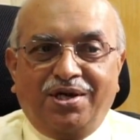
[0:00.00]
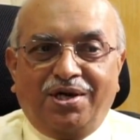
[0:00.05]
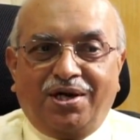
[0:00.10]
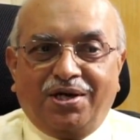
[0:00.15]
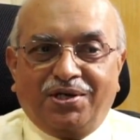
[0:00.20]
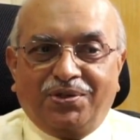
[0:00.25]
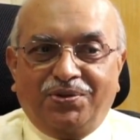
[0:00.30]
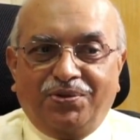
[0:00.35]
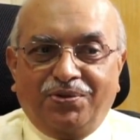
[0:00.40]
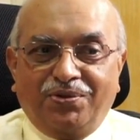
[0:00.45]

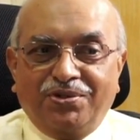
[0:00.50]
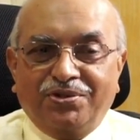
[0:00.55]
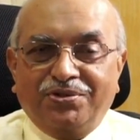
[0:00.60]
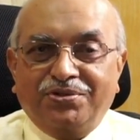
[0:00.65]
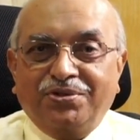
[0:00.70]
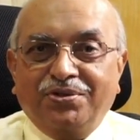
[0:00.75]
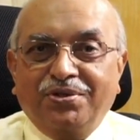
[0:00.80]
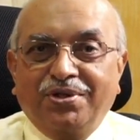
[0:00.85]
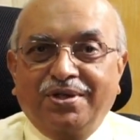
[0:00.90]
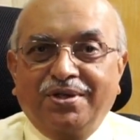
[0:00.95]
are
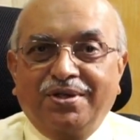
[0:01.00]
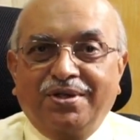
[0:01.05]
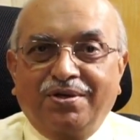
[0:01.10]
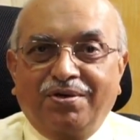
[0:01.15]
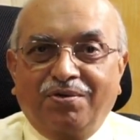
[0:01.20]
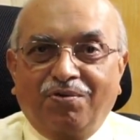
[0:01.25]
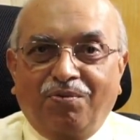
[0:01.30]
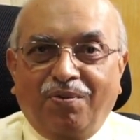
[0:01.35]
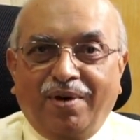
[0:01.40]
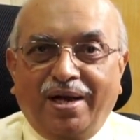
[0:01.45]
those
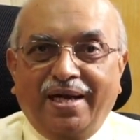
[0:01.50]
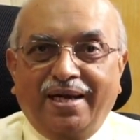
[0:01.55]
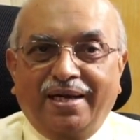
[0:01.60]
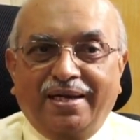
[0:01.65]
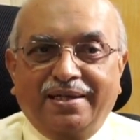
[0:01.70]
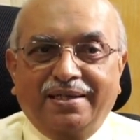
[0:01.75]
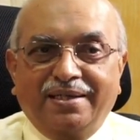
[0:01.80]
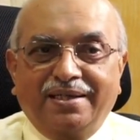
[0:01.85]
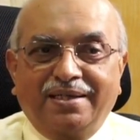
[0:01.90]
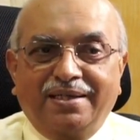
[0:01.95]

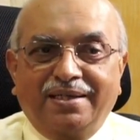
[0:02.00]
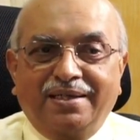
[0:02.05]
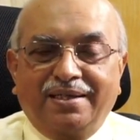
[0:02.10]
where